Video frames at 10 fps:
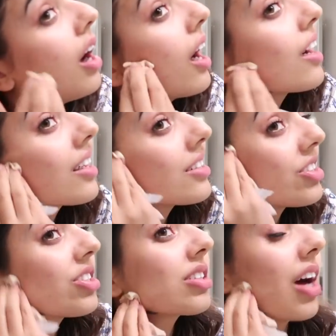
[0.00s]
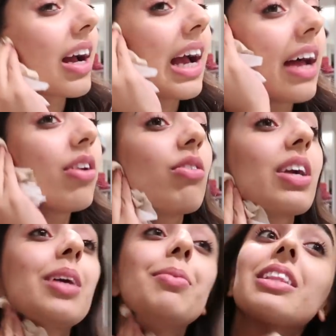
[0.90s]
I cannot
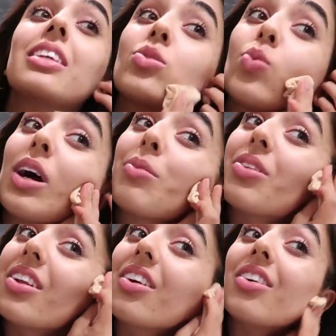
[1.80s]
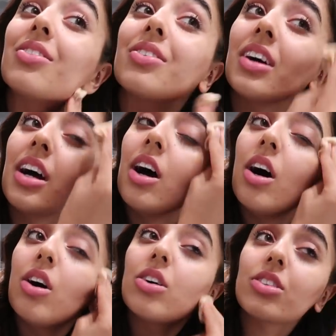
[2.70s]
recommend these wipes enough.
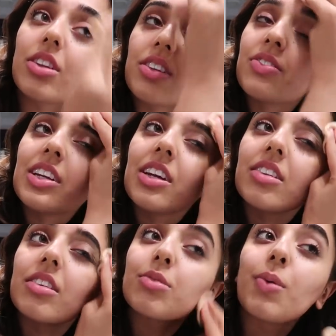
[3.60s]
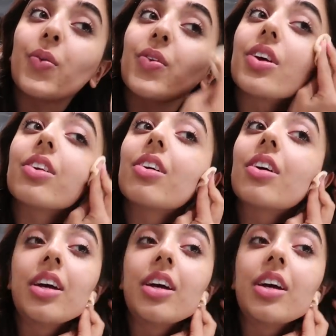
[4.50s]
Also, this video isn't sponsored.